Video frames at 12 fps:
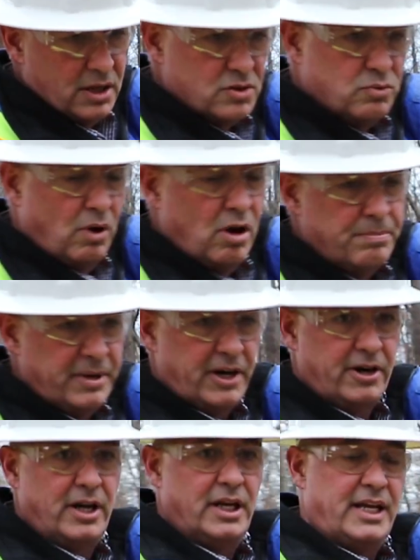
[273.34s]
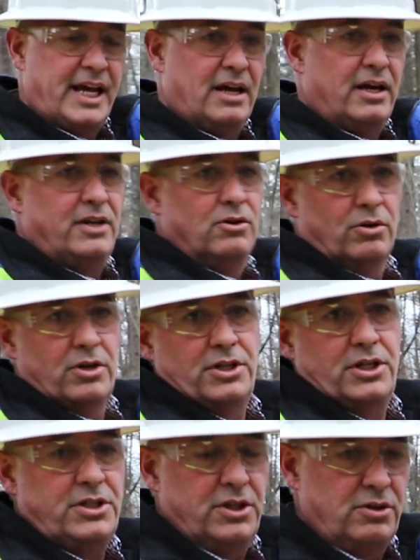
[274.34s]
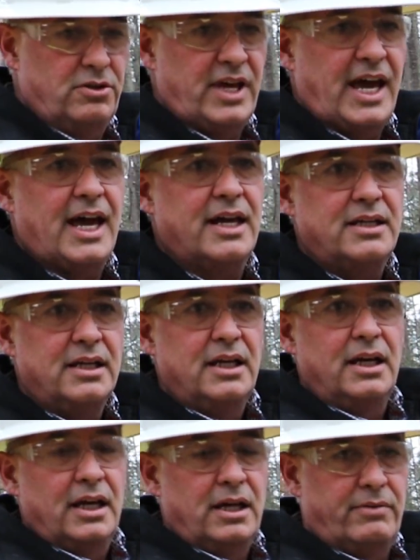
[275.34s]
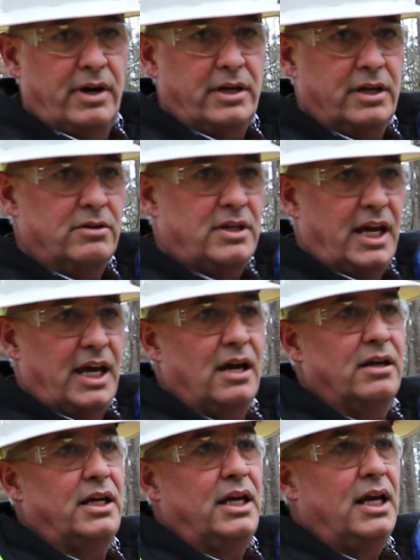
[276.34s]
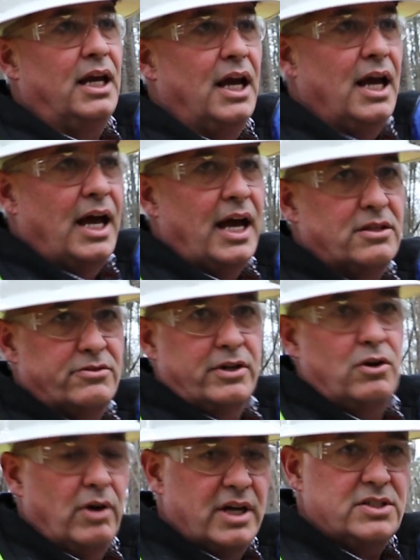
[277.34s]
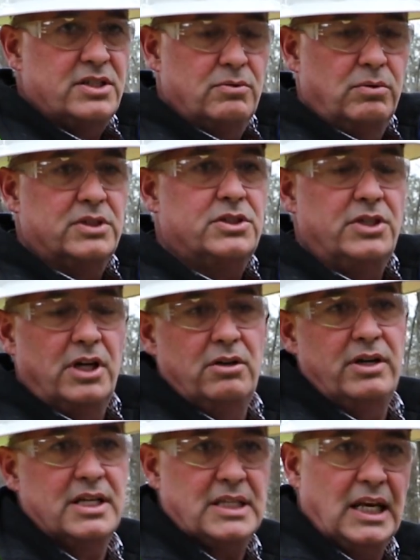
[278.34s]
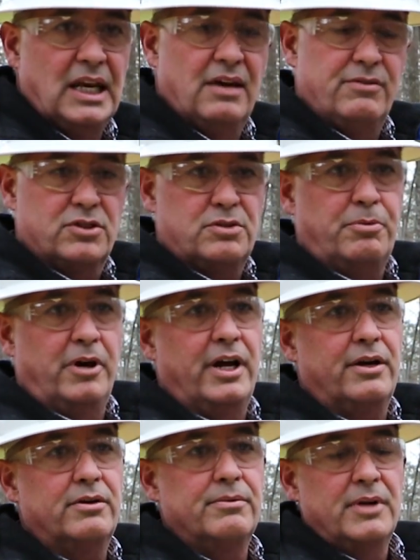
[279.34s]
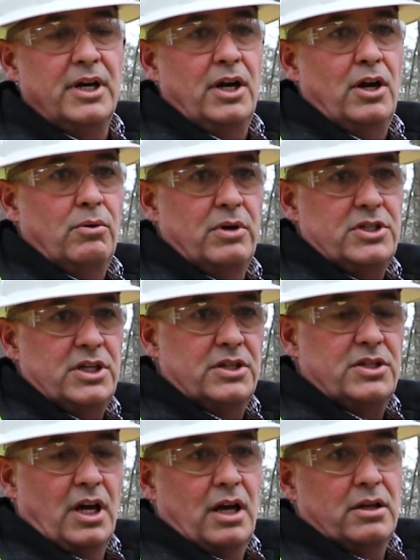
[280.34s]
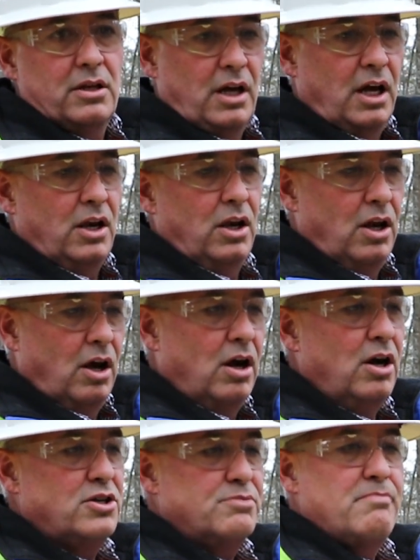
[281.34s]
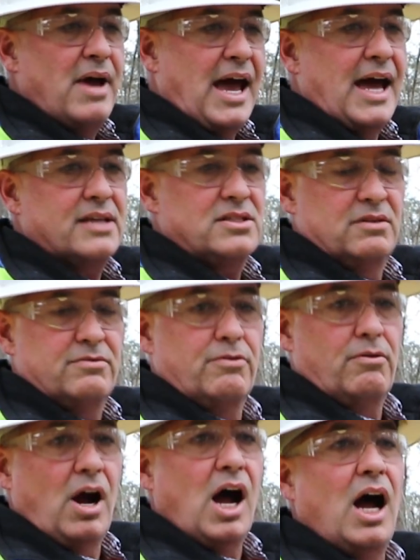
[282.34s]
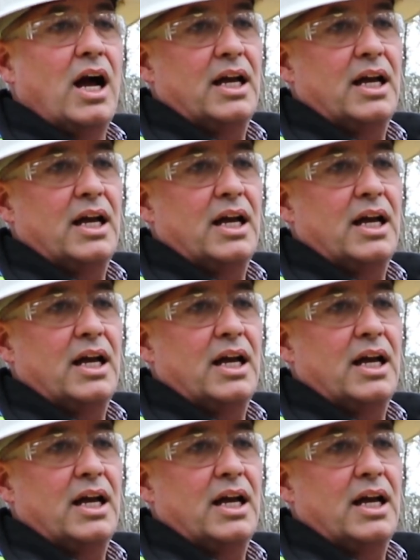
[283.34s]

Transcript: swamp area. Now, in order to do that, Lakewood County has requested what's known as a level spreader, which is a large mass of rock